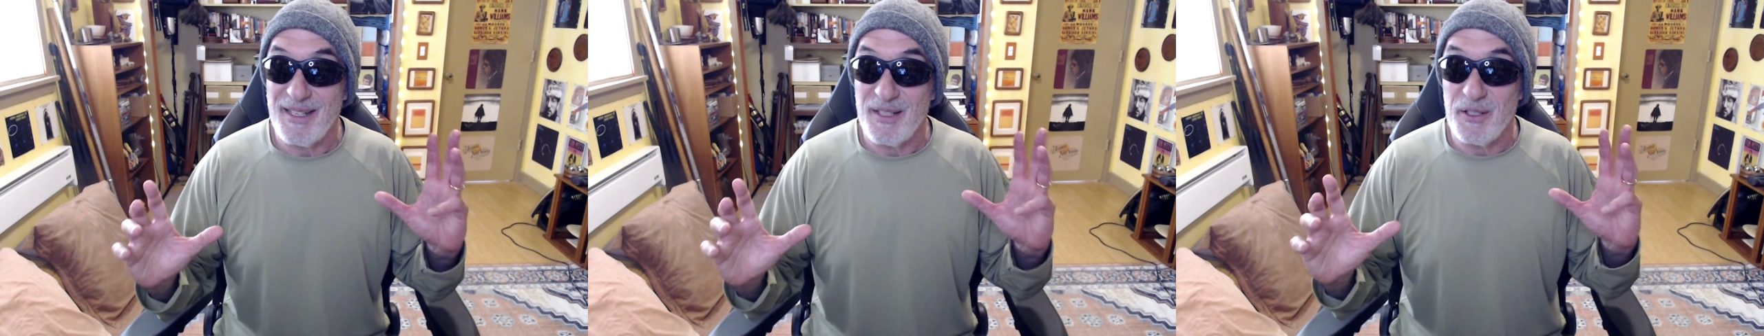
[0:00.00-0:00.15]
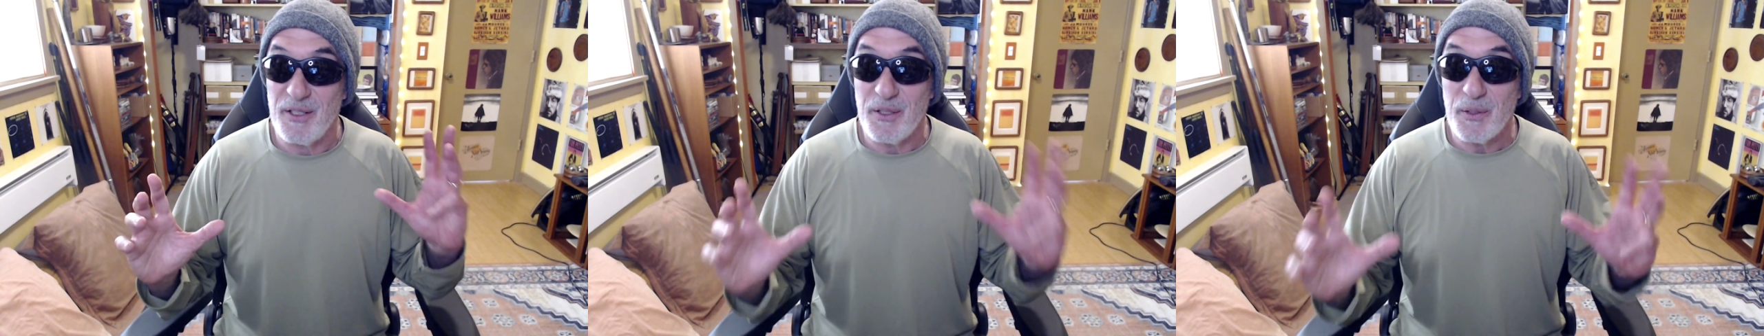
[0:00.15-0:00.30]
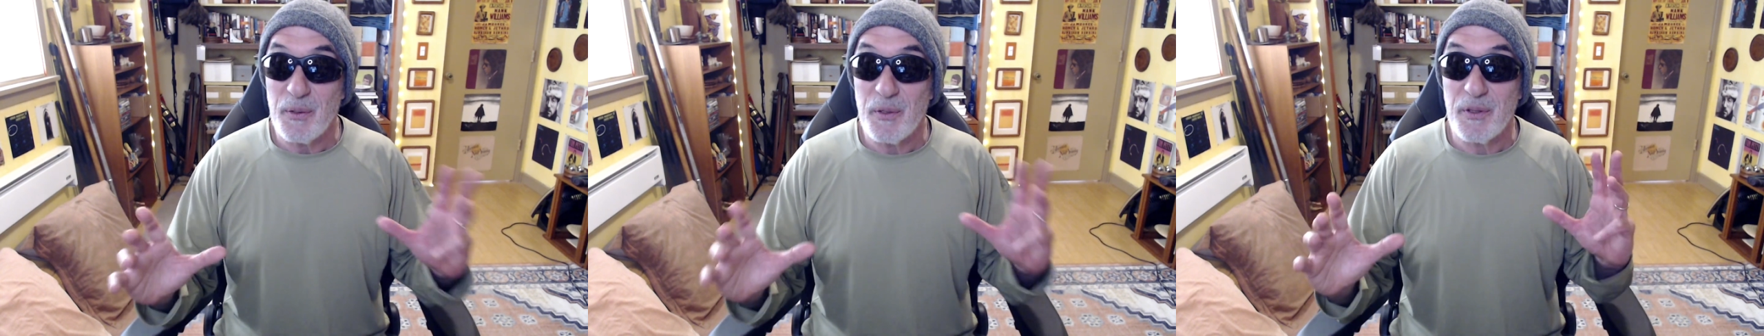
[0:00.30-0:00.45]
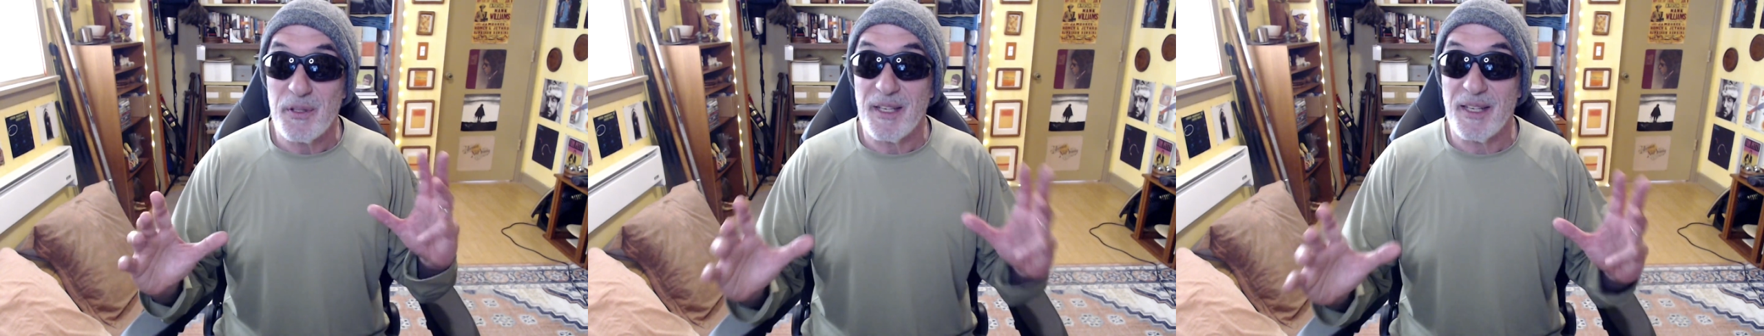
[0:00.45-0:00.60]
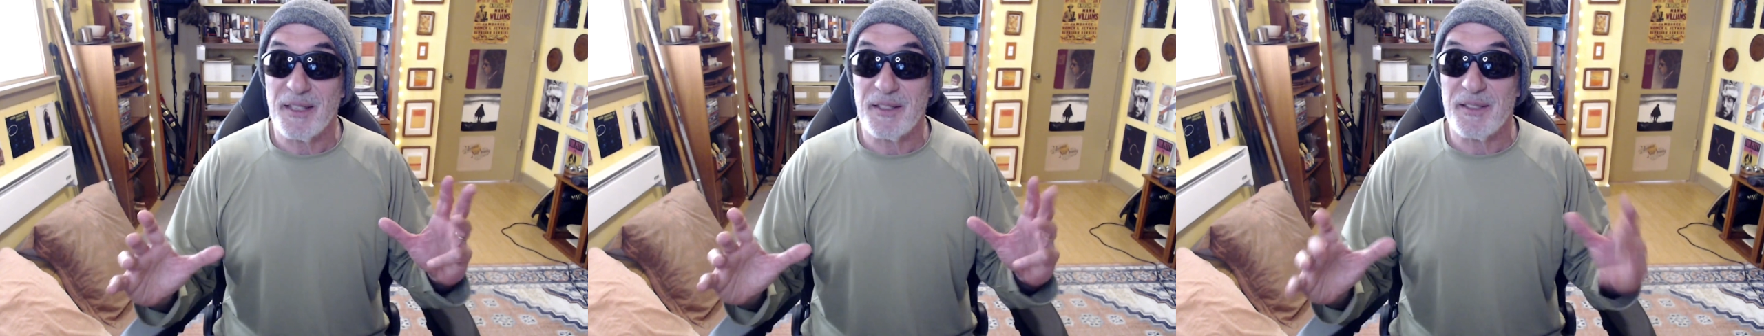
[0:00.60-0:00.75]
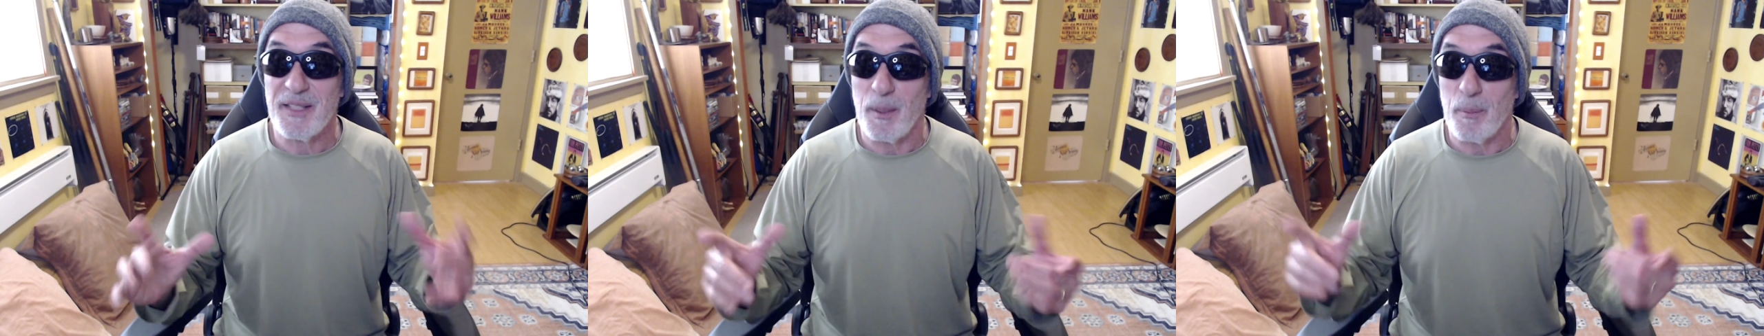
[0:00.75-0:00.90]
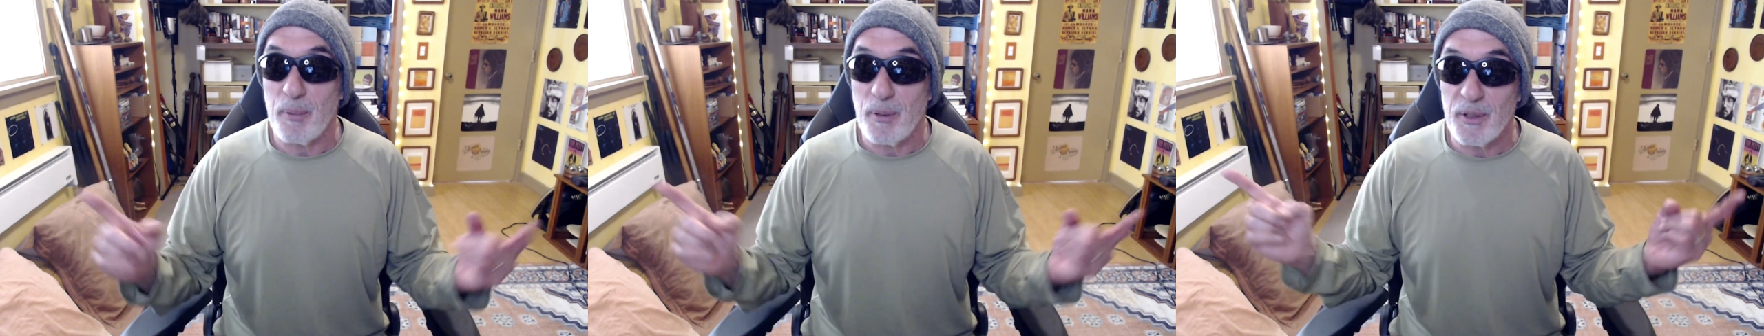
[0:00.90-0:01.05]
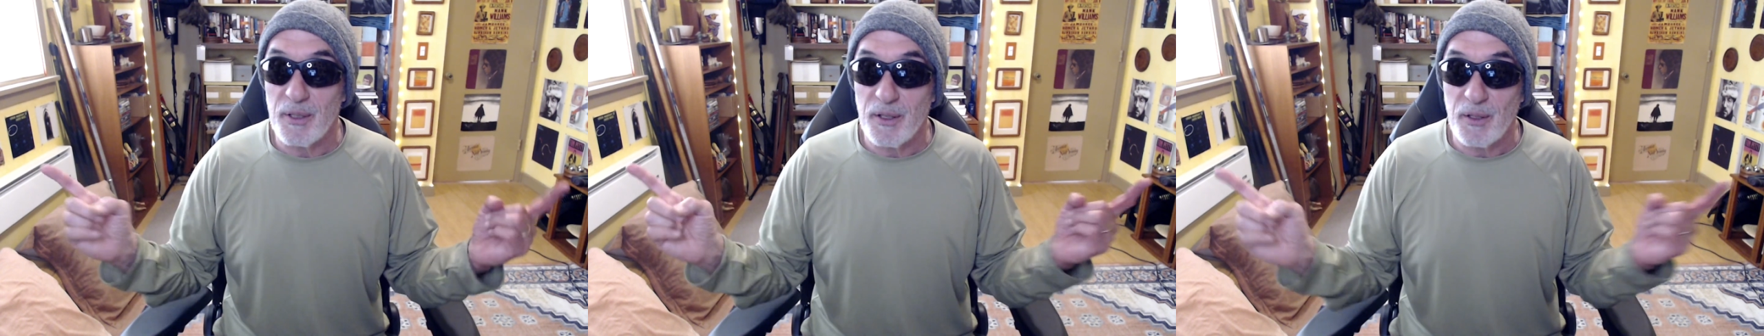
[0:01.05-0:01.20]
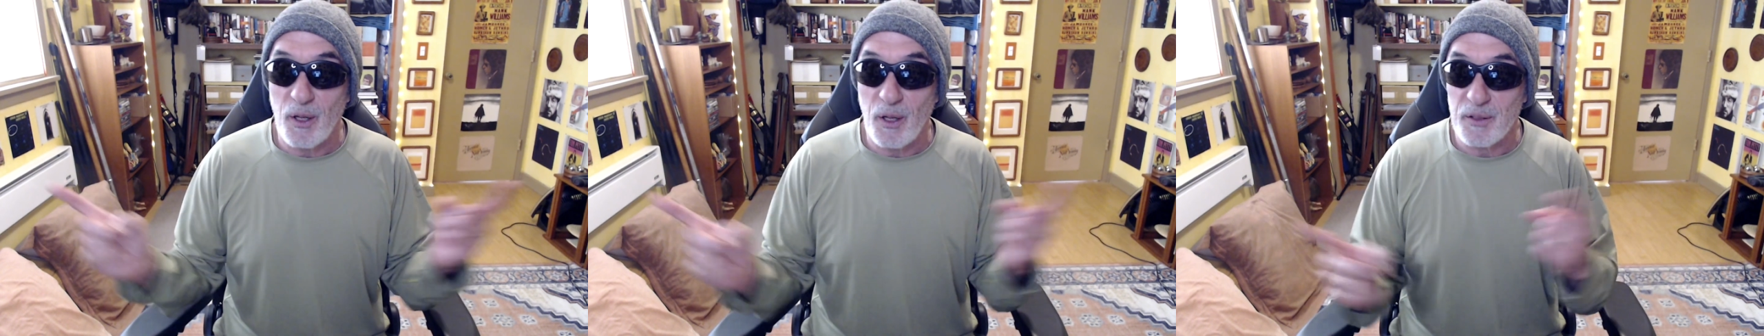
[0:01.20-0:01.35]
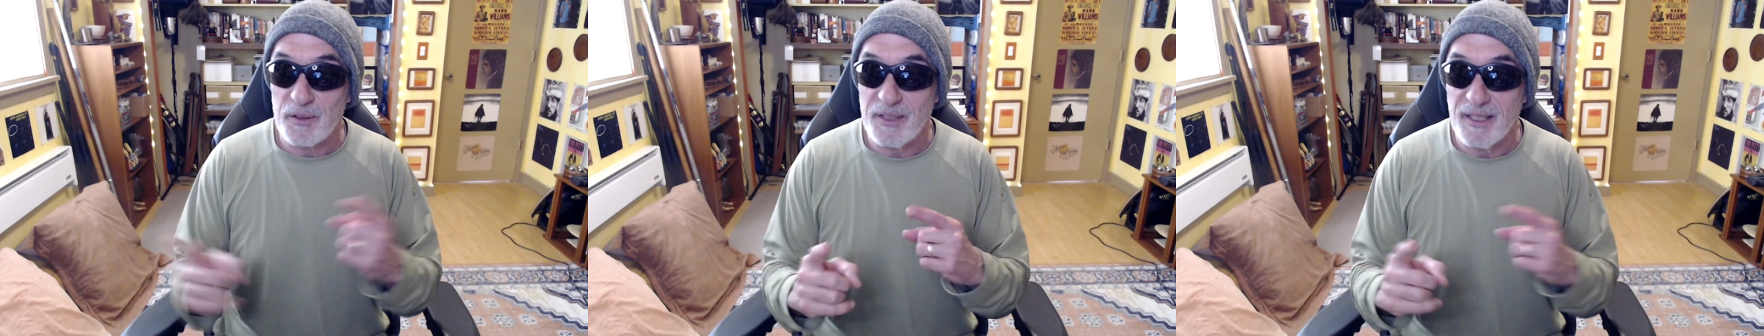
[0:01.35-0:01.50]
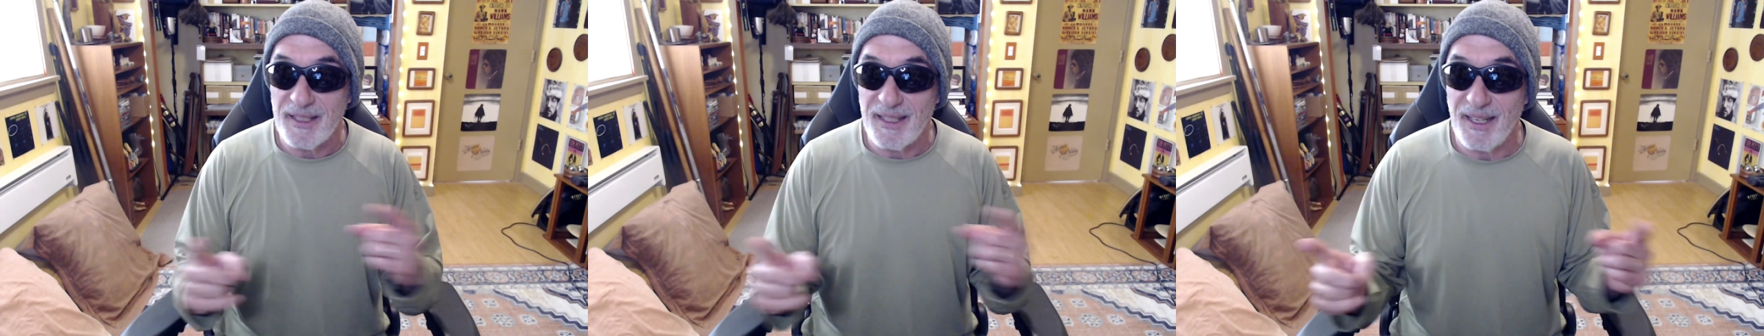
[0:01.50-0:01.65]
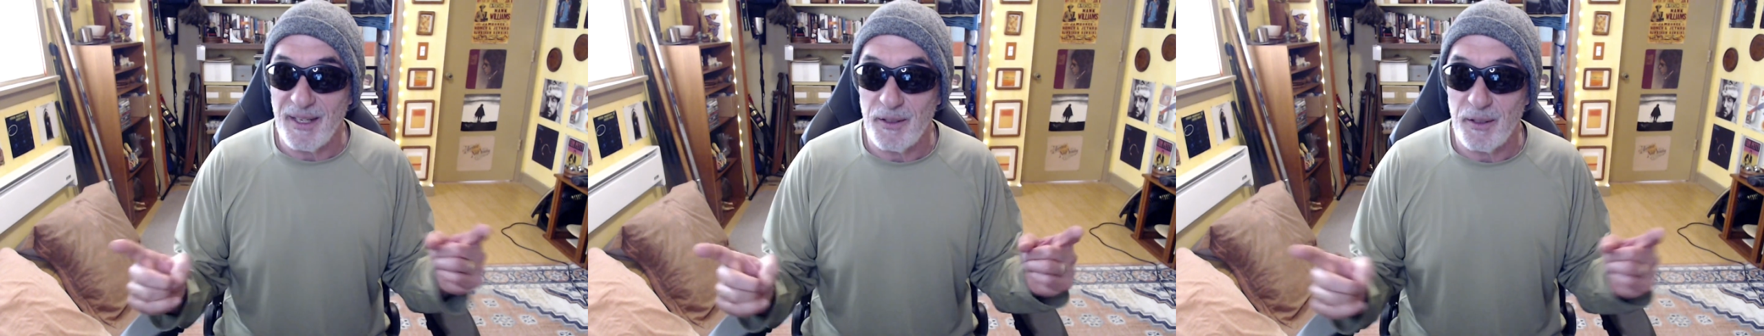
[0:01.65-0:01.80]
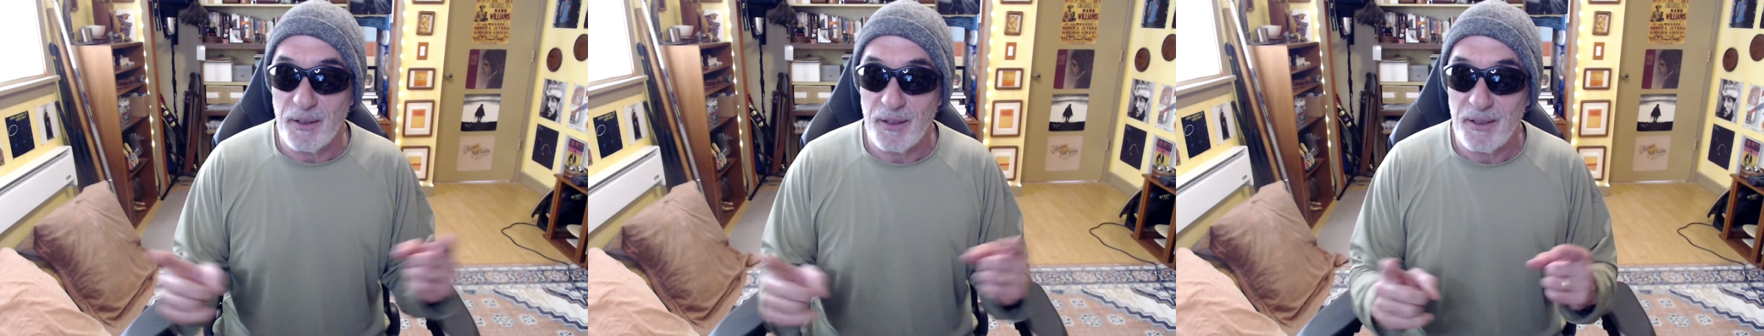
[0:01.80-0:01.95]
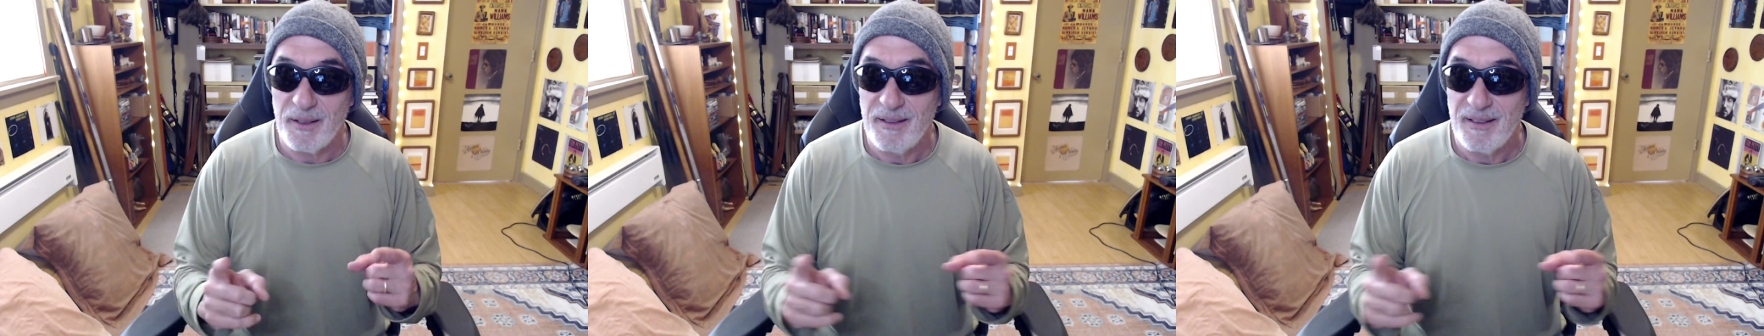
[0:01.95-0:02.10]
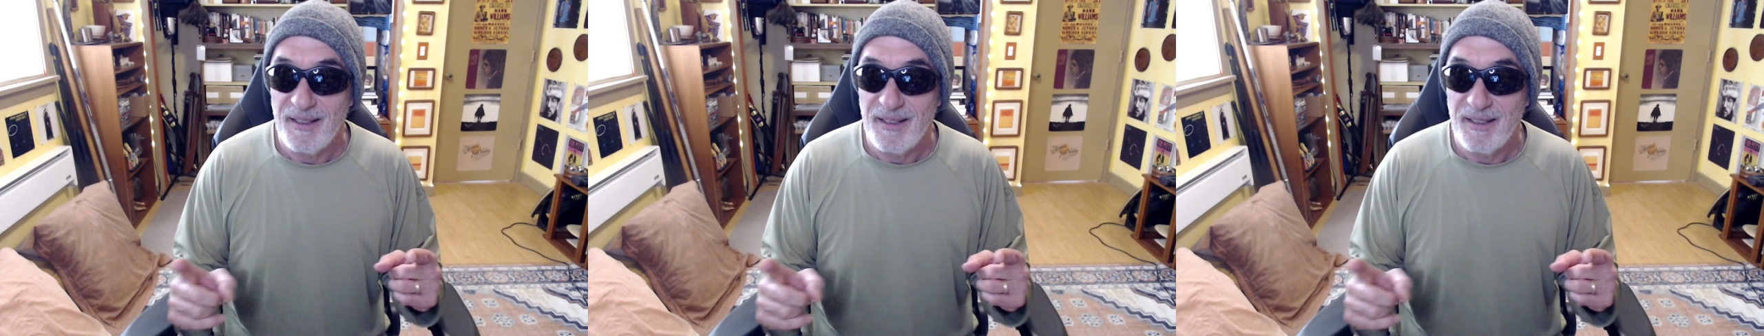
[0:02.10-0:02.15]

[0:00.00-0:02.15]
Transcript: do things that put it all together,